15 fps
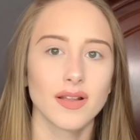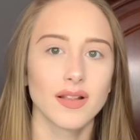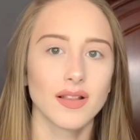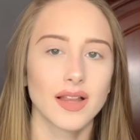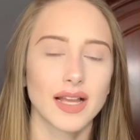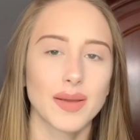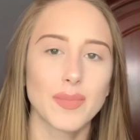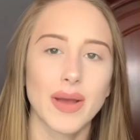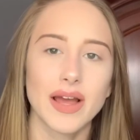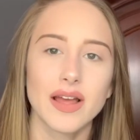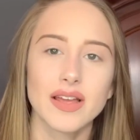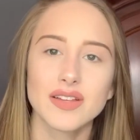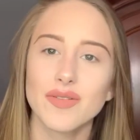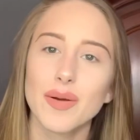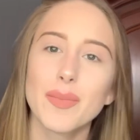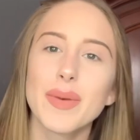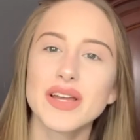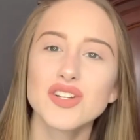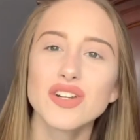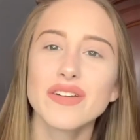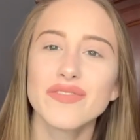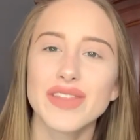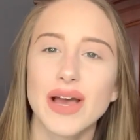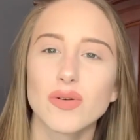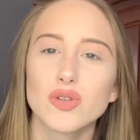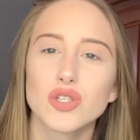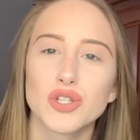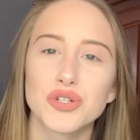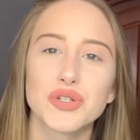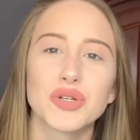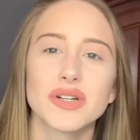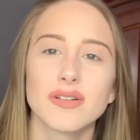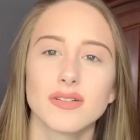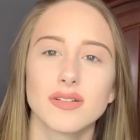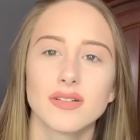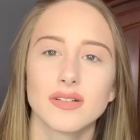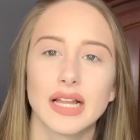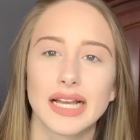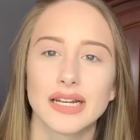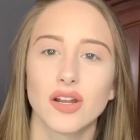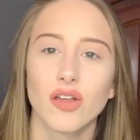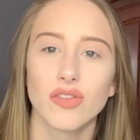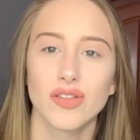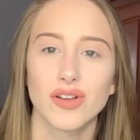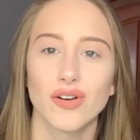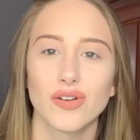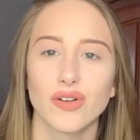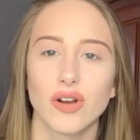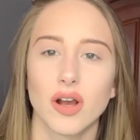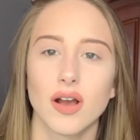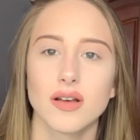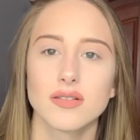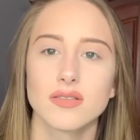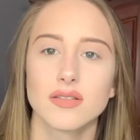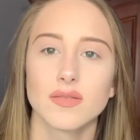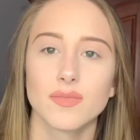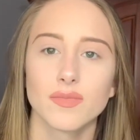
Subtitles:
Like imagine if that was the trend, like nothing on your eyes.